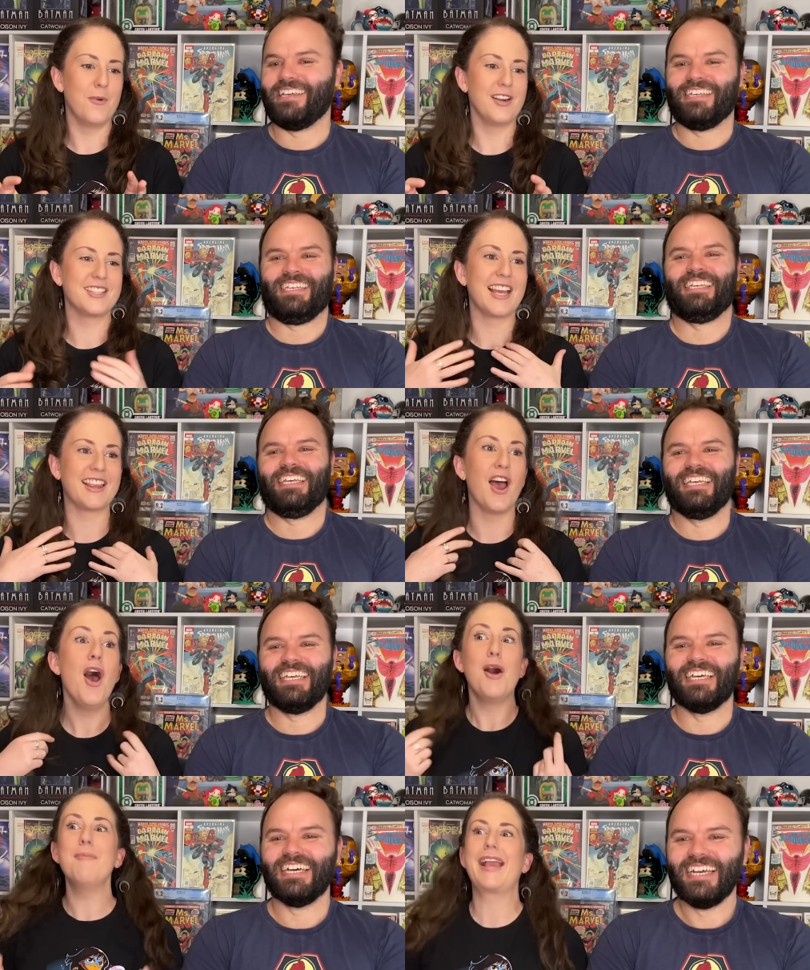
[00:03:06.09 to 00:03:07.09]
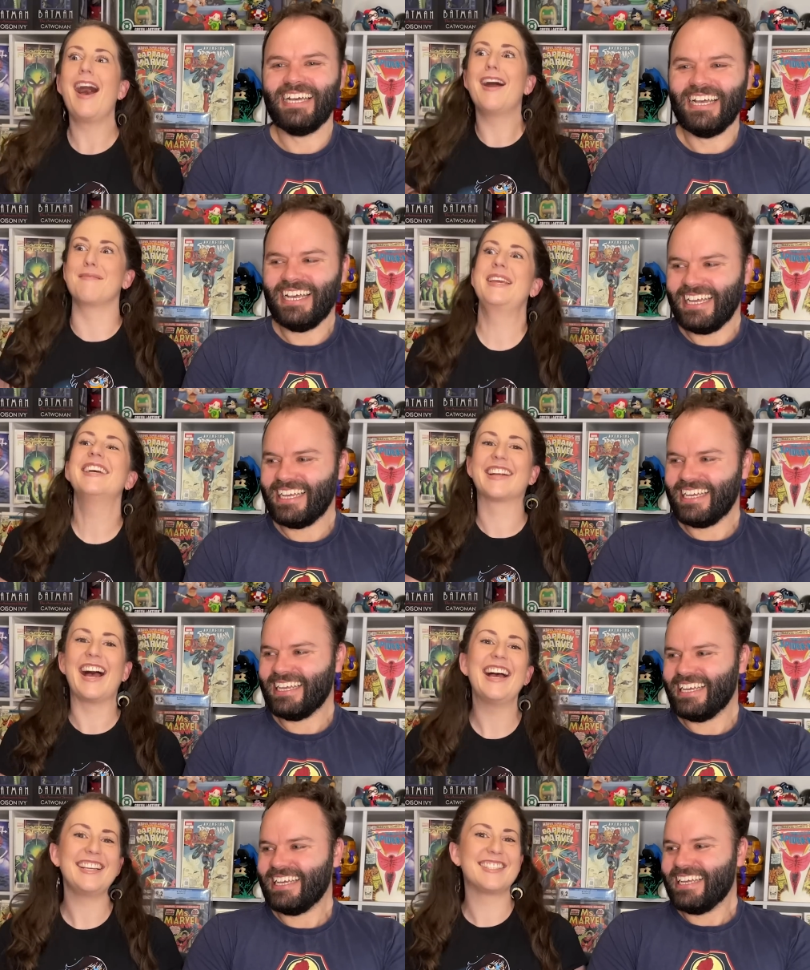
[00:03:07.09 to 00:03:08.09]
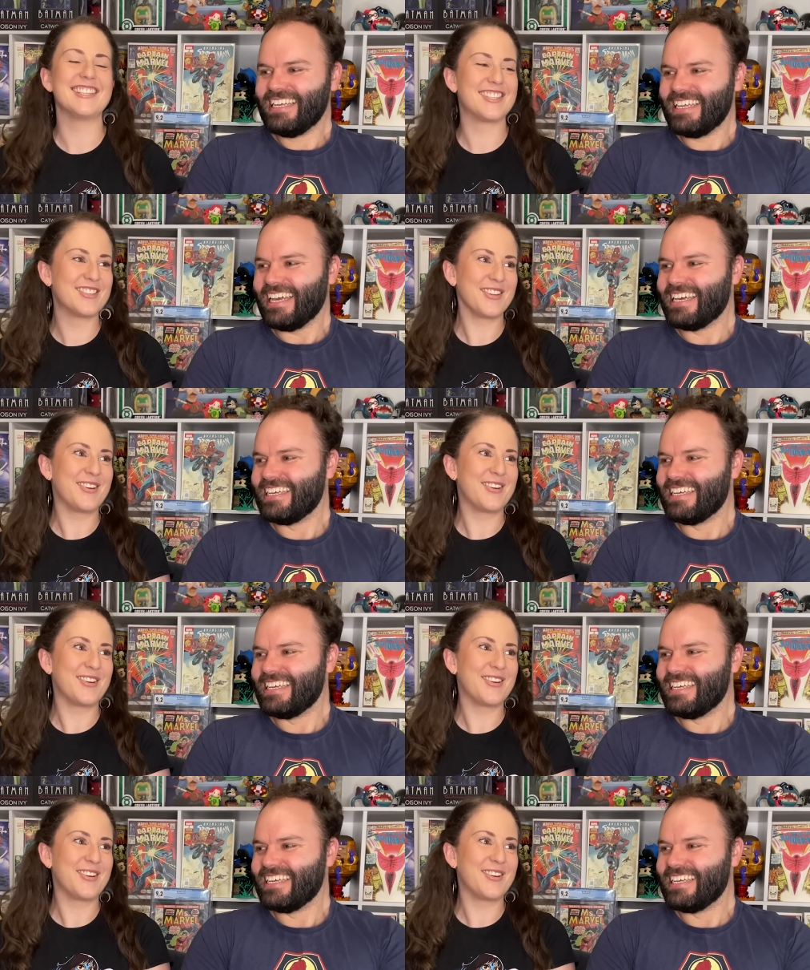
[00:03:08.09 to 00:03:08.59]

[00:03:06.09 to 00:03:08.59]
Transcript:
Speaker 1: where it's like, the, oh my god, I'm here, guys! This is so